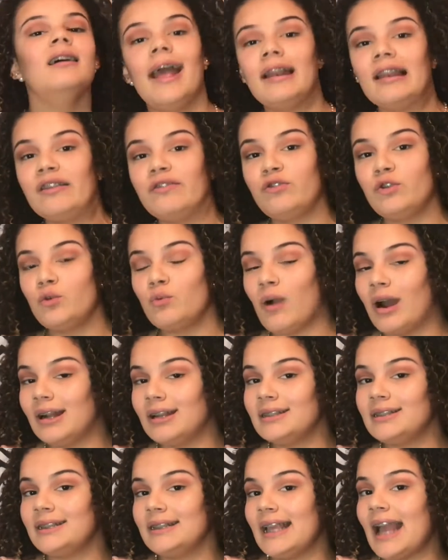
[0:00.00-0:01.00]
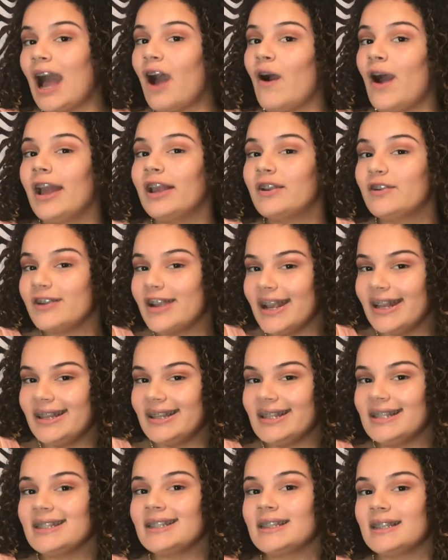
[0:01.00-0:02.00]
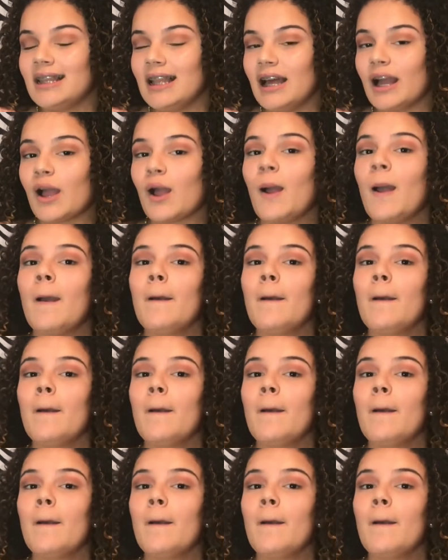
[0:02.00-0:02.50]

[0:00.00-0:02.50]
And if you want to see how I create this look,